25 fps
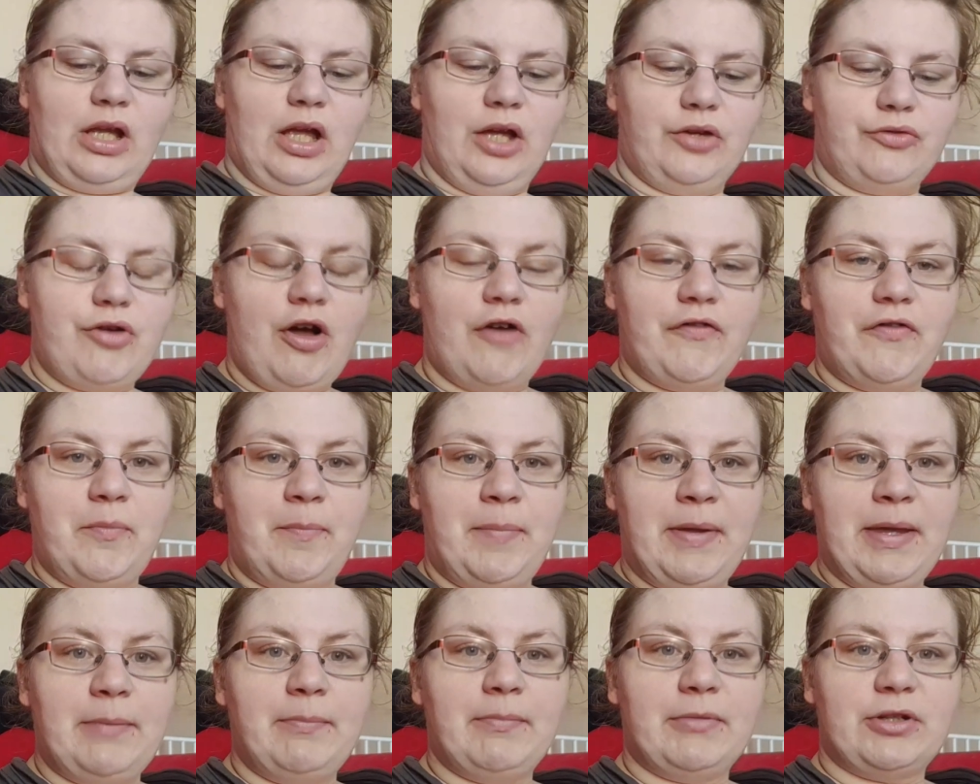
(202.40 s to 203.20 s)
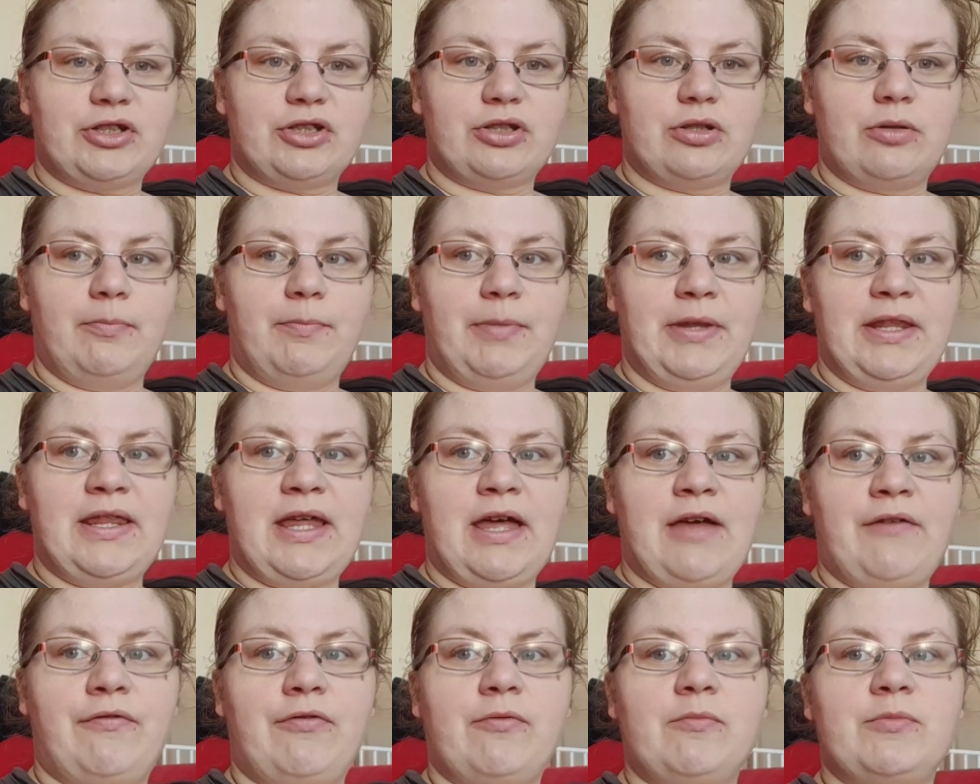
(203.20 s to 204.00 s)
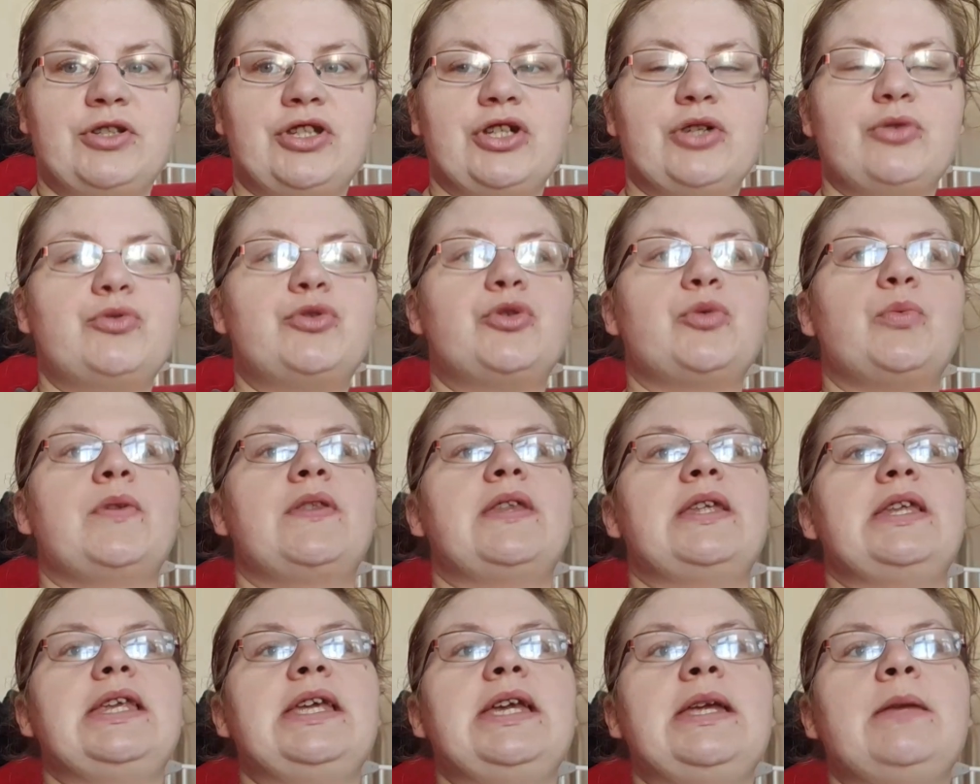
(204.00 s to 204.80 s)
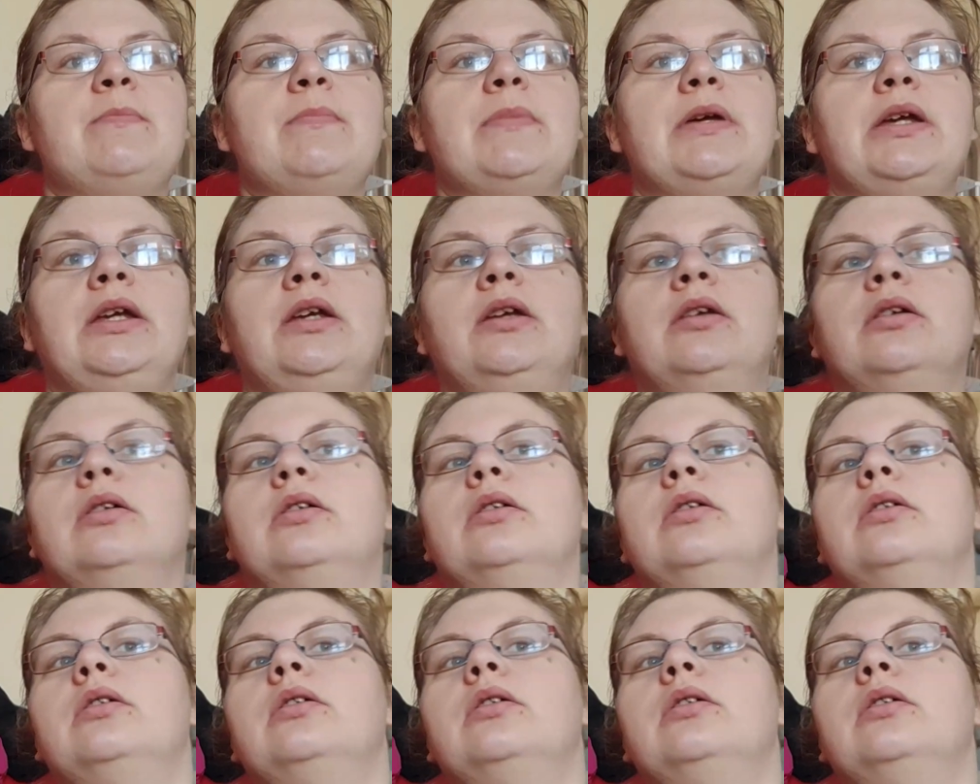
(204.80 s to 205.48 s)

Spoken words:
I'd rather be there for my children when they need me.